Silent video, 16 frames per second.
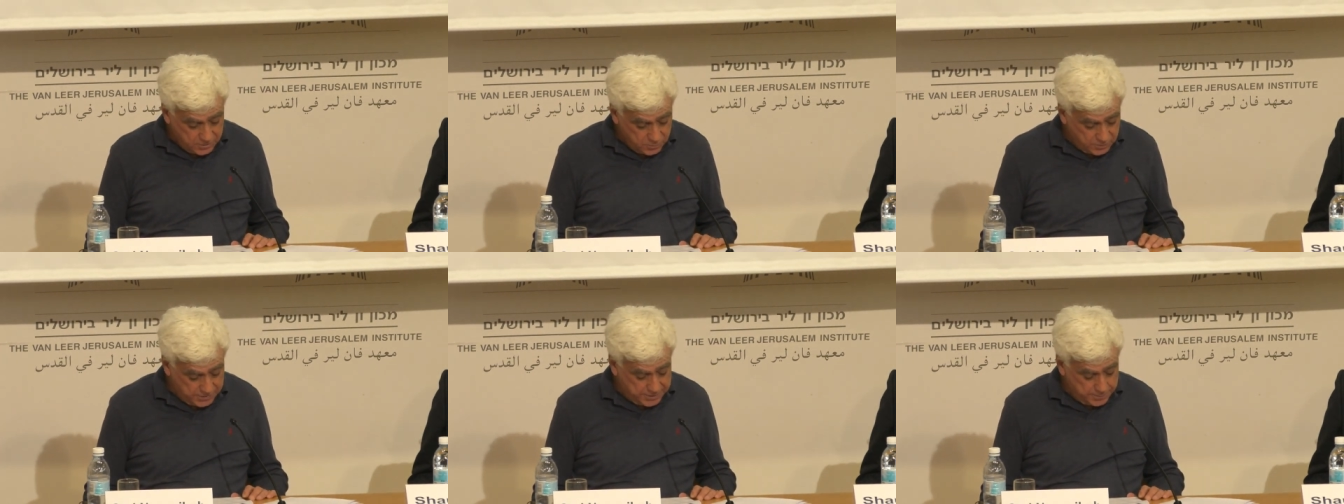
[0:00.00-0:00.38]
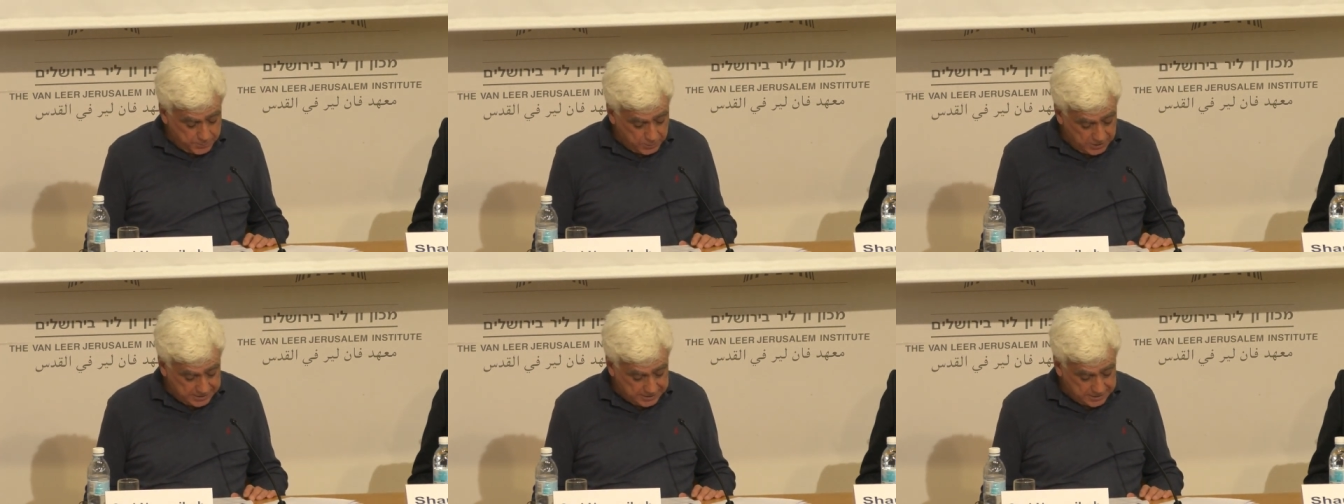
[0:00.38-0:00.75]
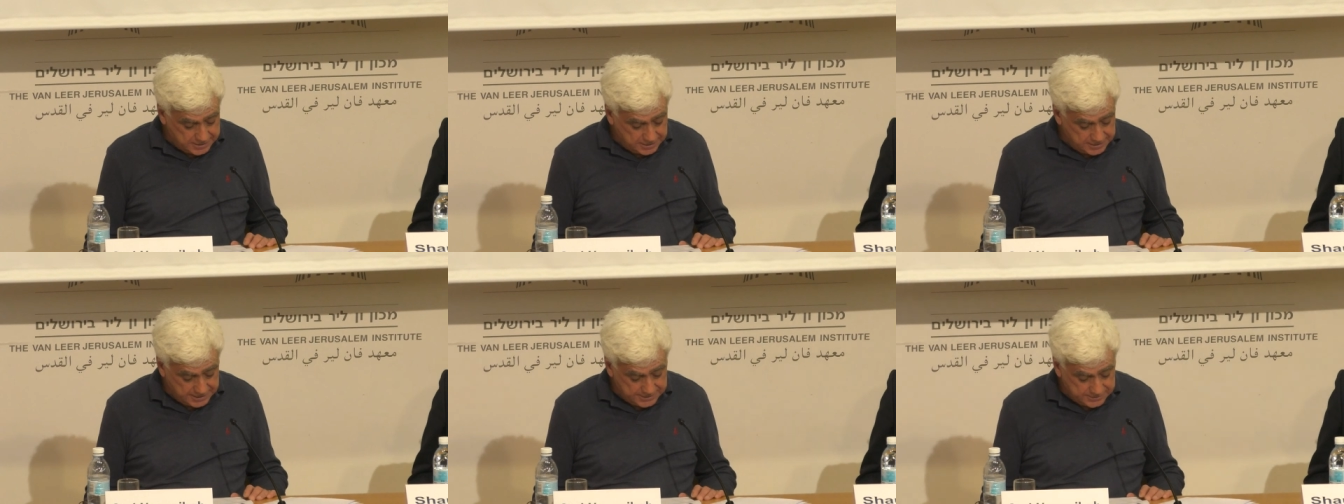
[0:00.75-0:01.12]
with the
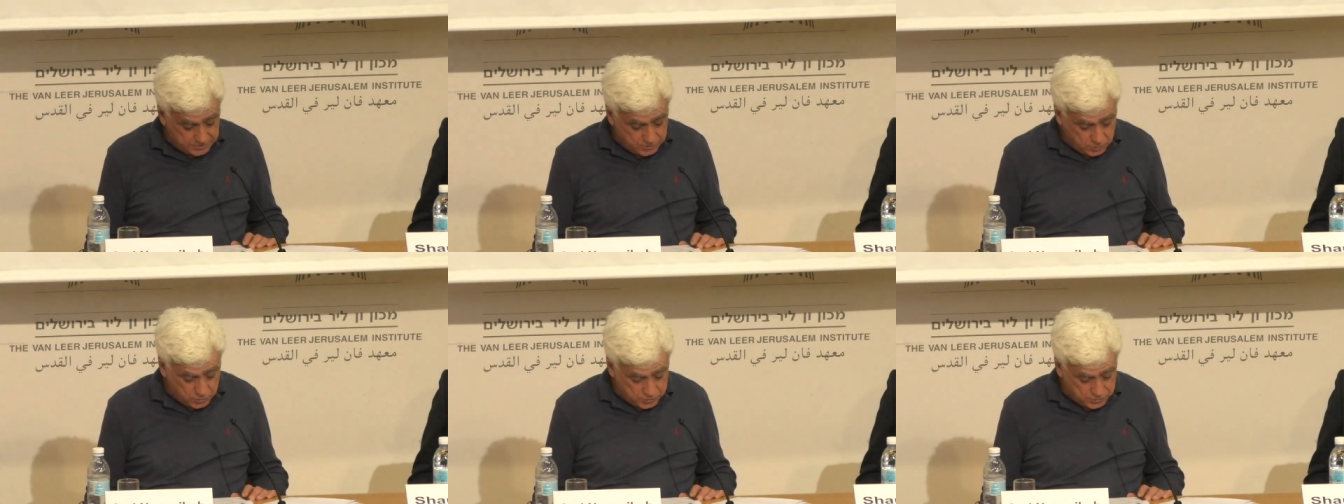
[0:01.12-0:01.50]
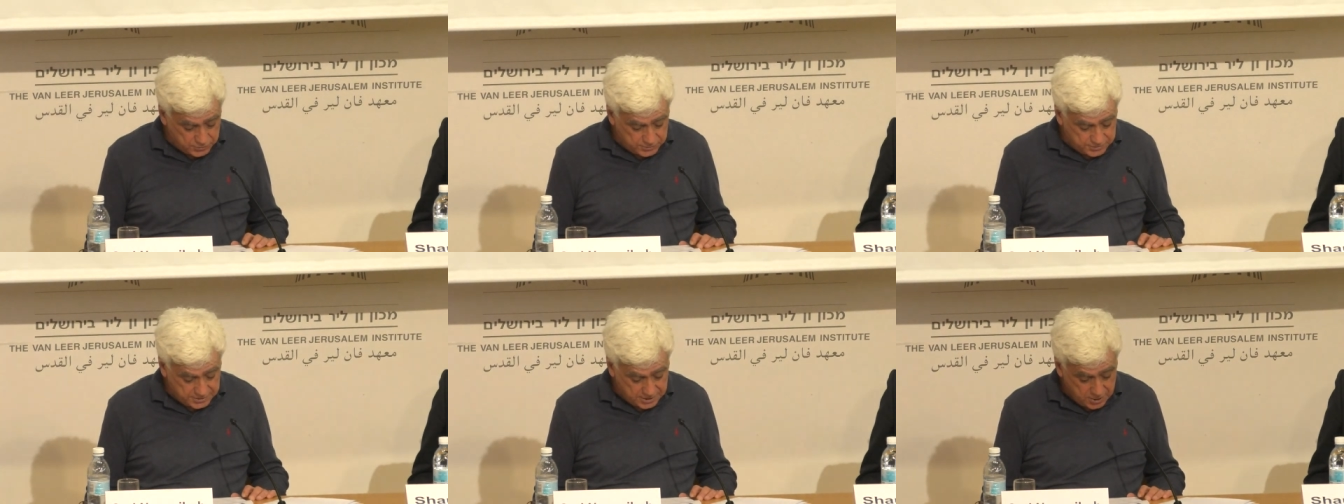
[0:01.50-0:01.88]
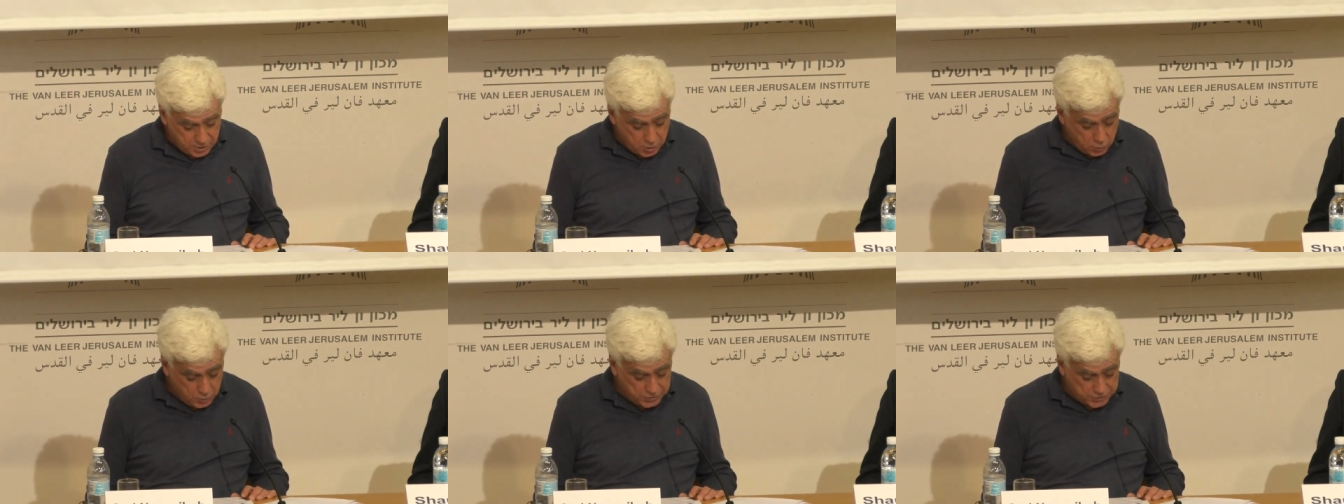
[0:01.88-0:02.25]
political institutions
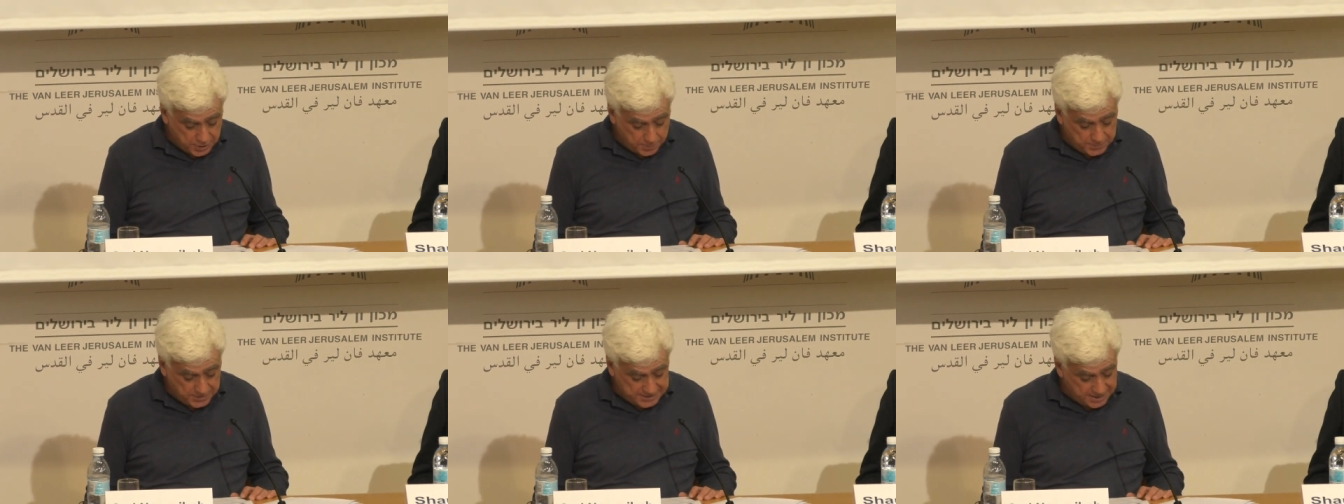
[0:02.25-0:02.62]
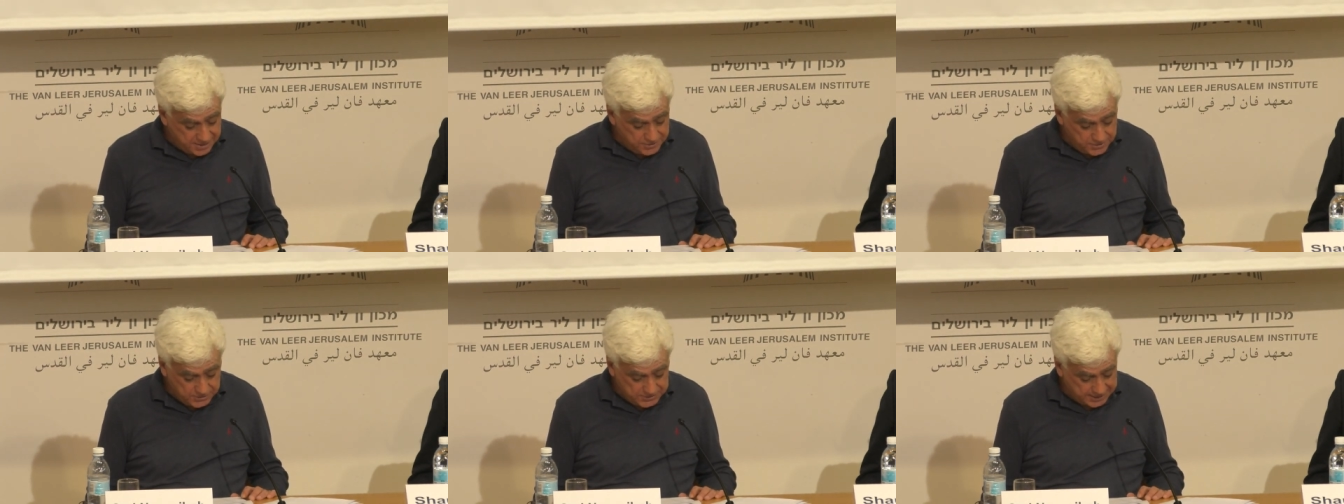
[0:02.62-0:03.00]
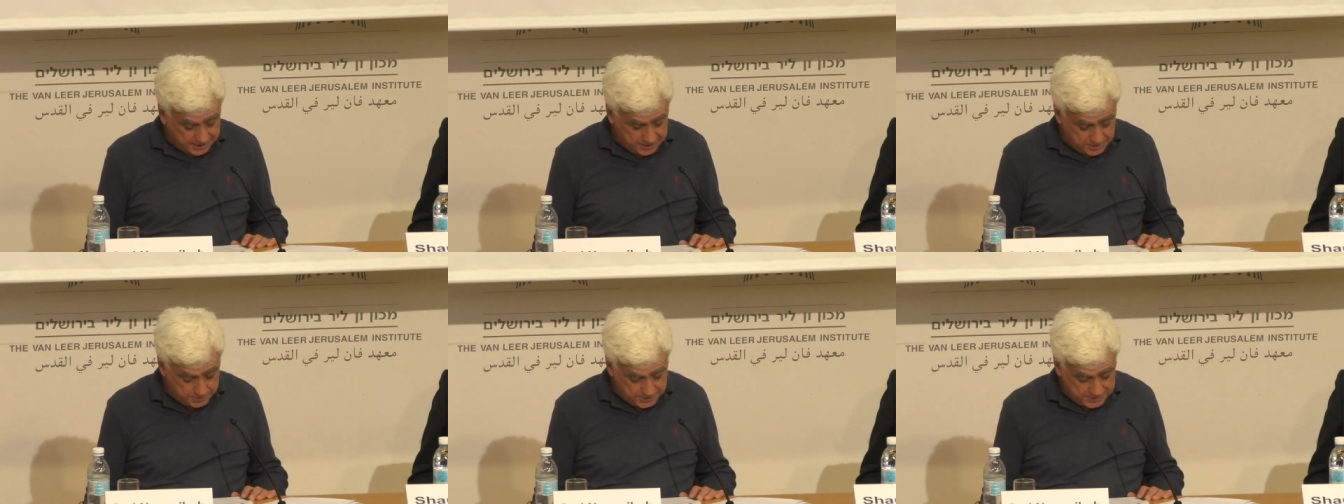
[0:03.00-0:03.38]
which represent those
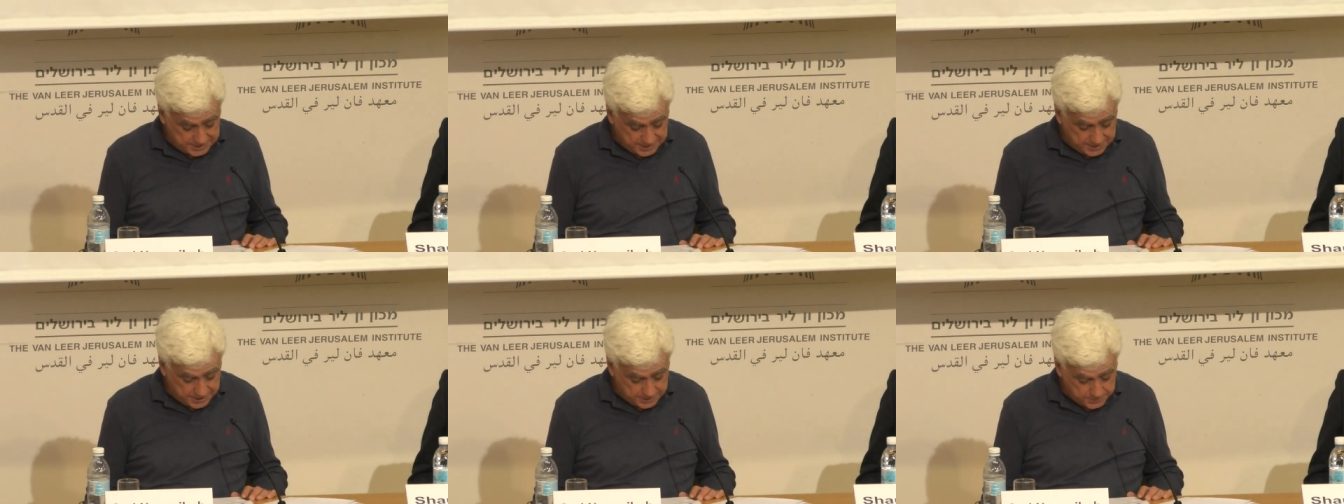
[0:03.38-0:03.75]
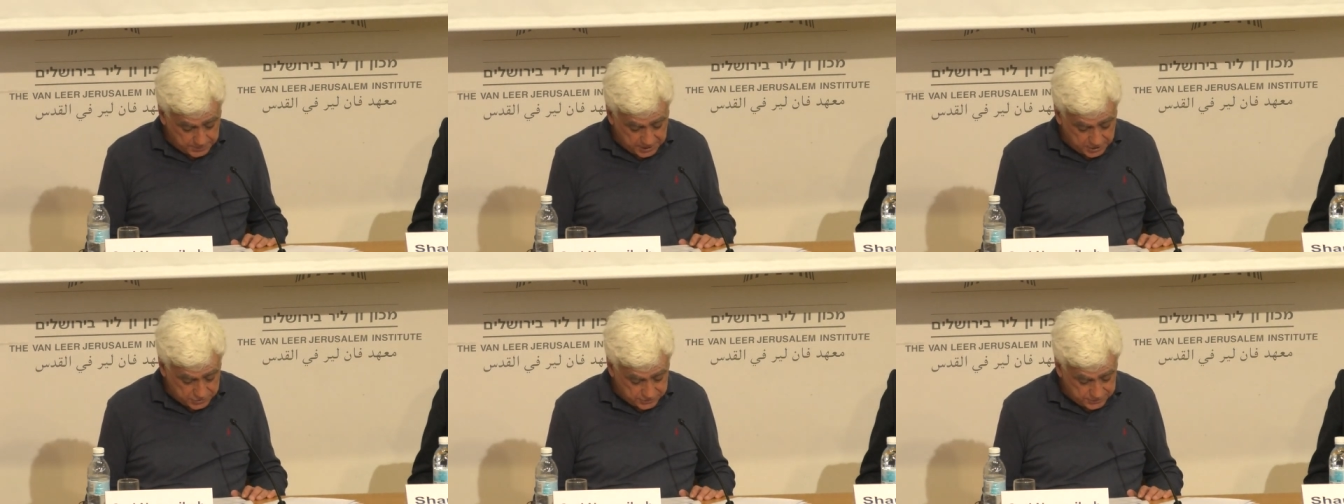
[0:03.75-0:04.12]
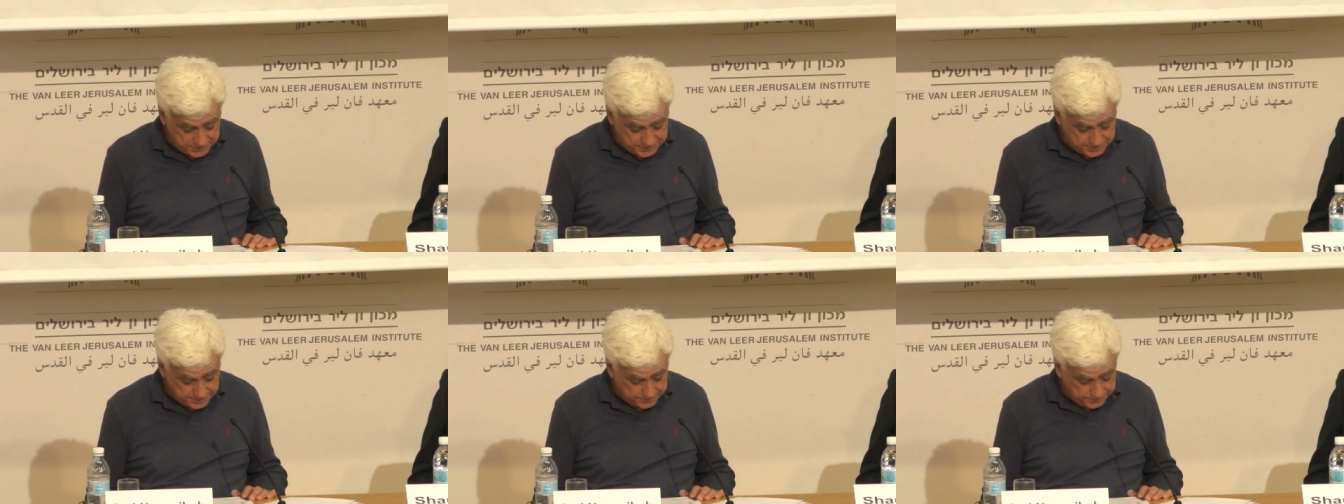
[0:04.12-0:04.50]
sentiments and aspirations.